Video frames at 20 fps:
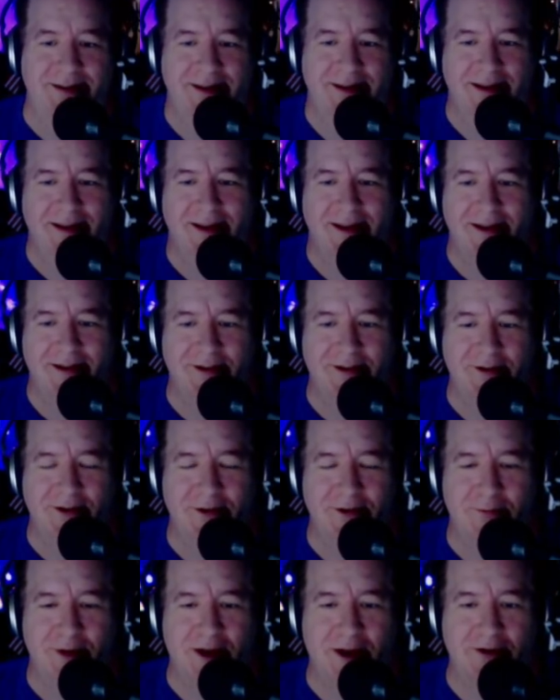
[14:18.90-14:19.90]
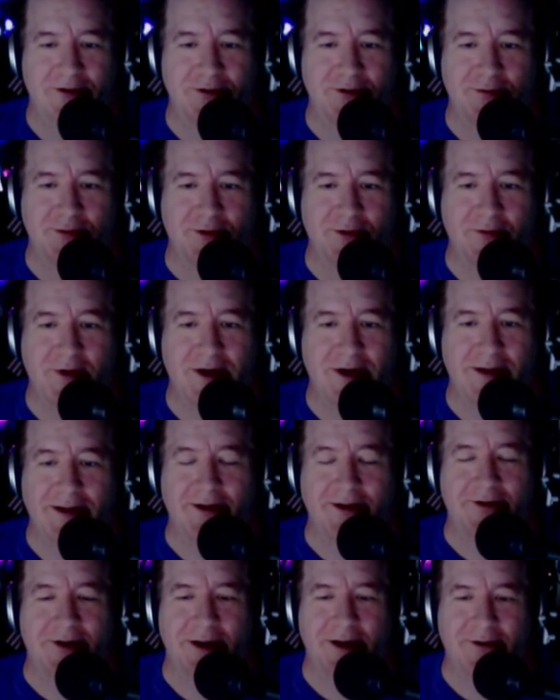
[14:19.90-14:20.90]
into your bedroom, or what?
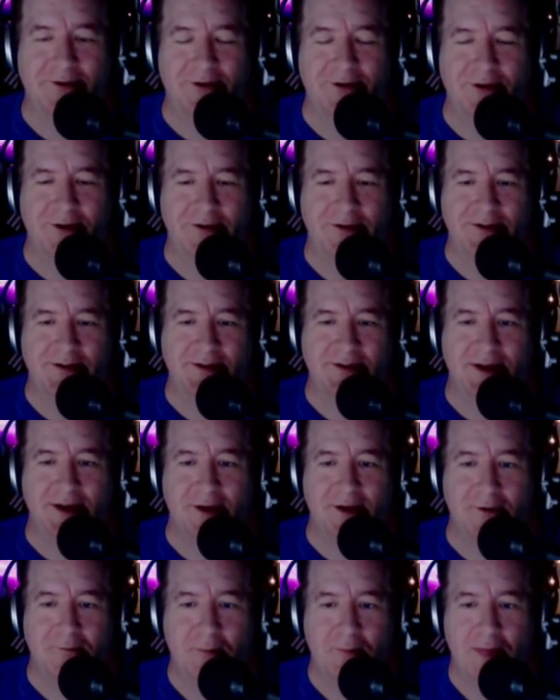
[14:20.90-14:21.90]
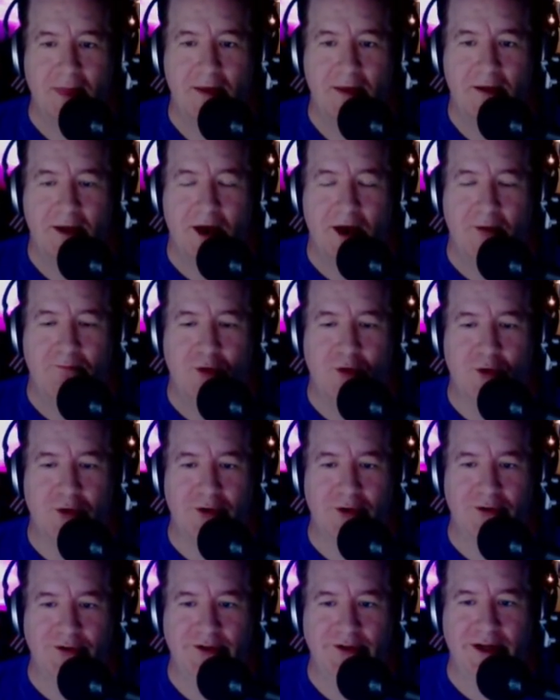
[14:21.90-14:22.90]
I don't know. Is this like a
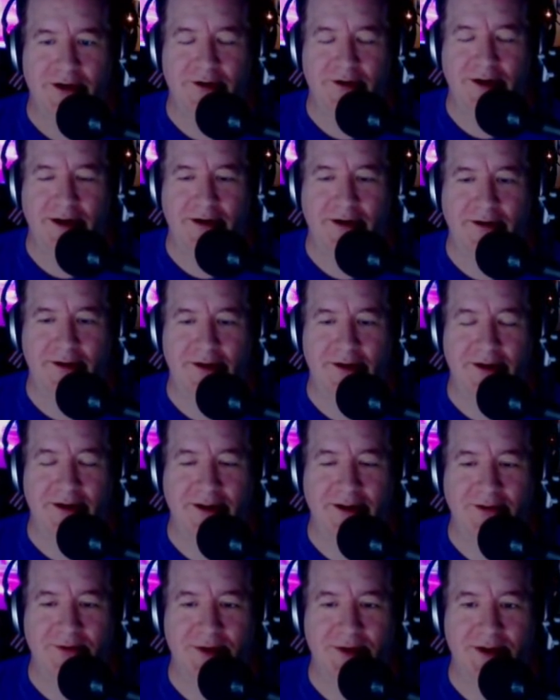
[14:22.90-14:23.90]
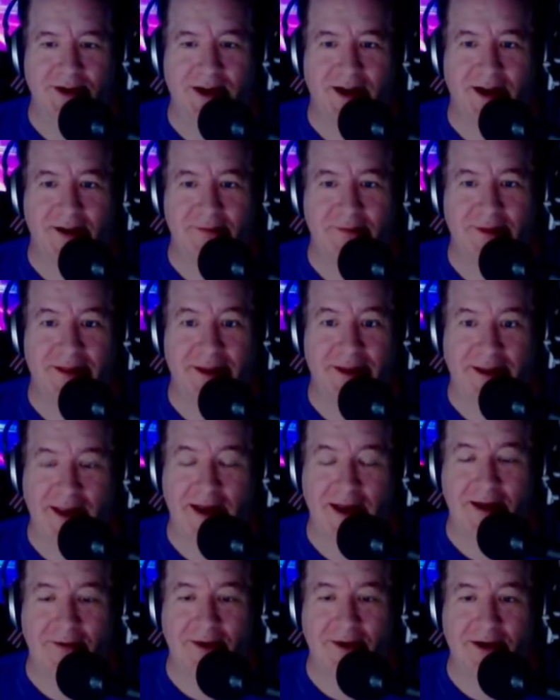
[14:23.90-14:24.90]
portal generator? They're going to switch it on and be like,
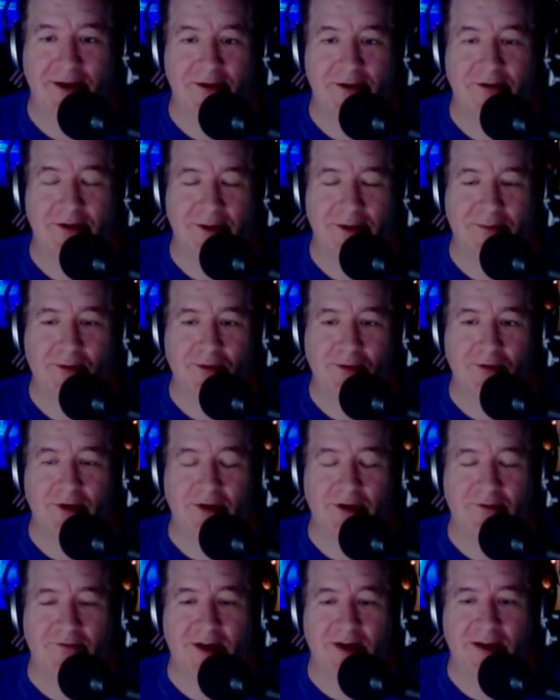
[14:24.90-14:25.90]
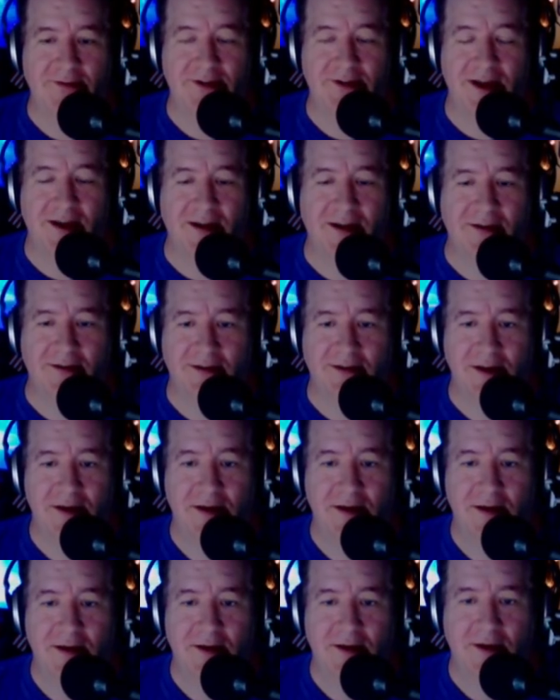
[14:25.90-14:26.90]
yeah, we're going to go to the moon in 5 seconds.
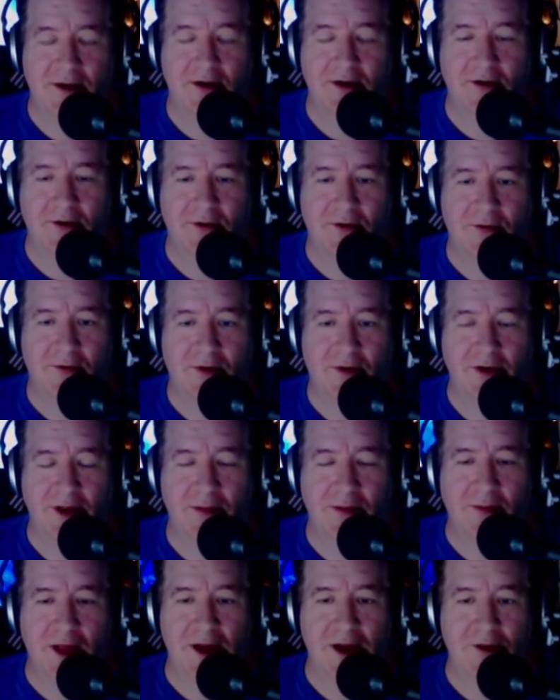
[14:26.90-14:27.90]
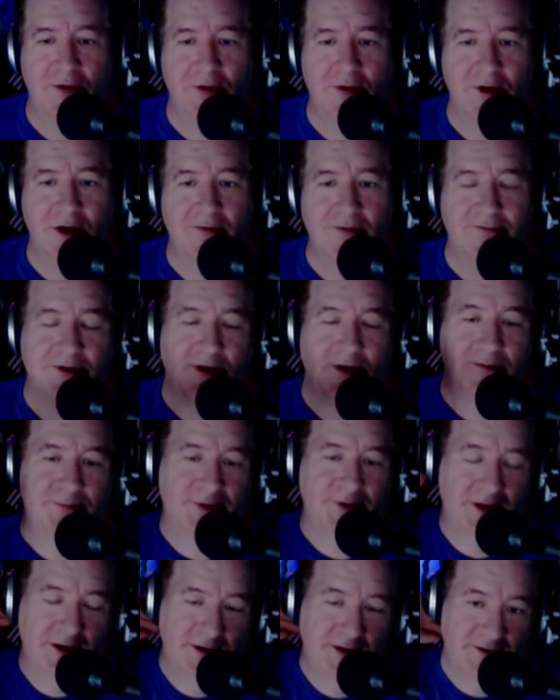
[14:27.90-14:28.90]
Oh, where'd that black hole come from?
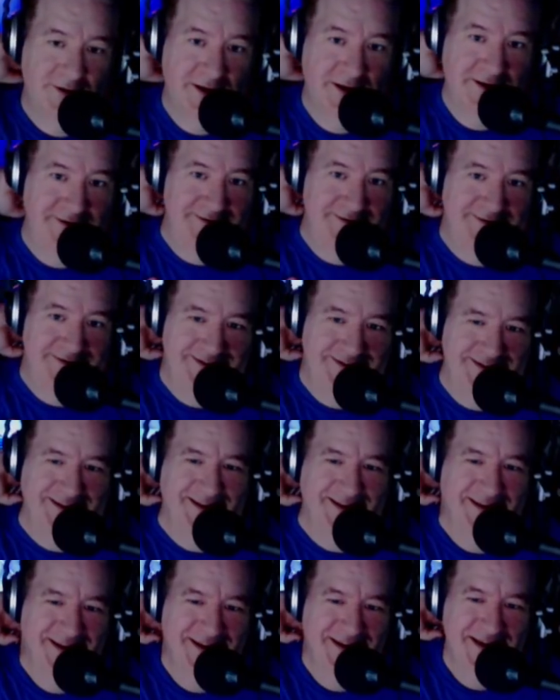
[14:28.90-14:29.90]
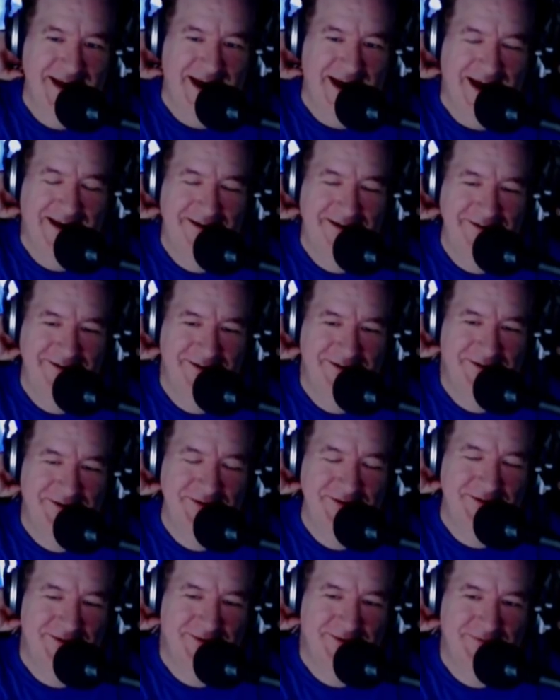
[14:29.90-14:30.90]
I don't
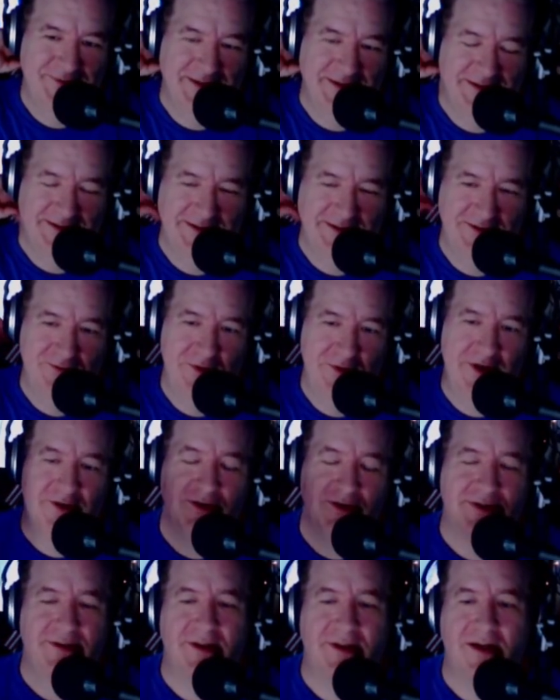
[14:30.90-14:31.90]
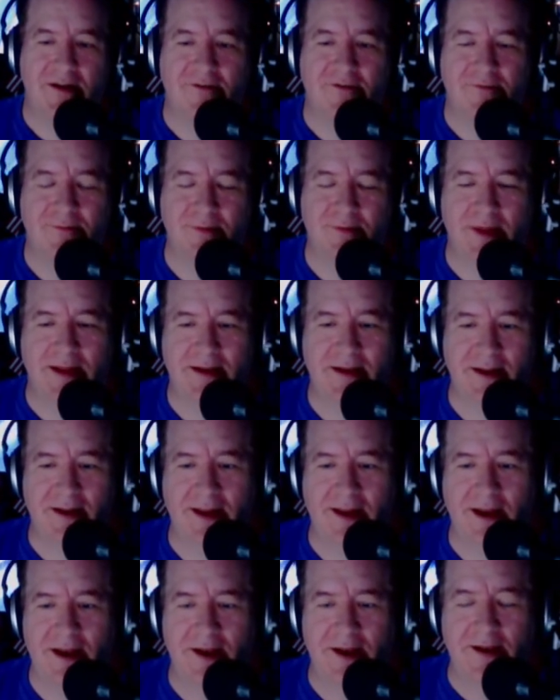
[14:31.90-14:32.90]
know. This is weird stuff, and
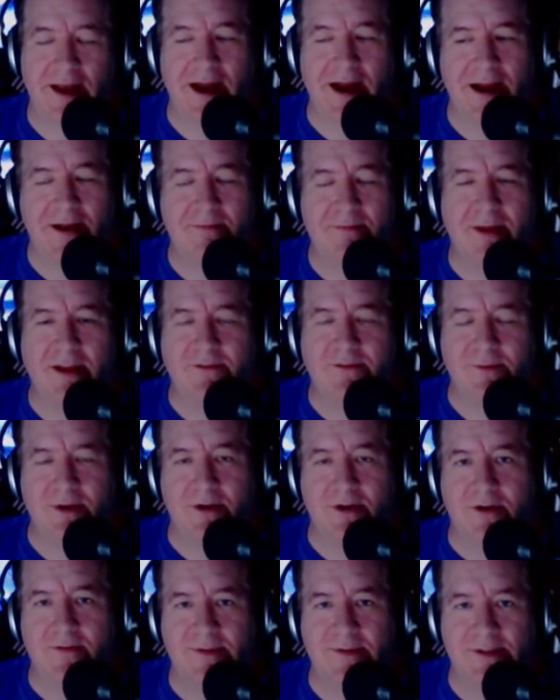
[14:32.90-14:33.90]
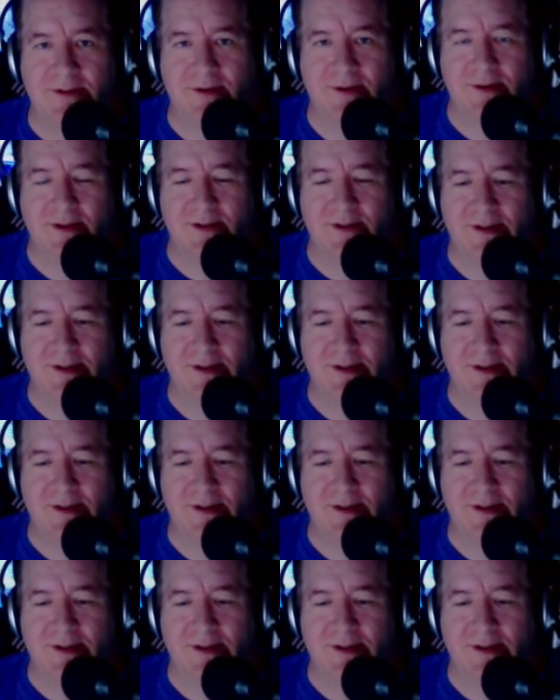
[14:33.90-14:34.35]
it kind of makes me nervous though at the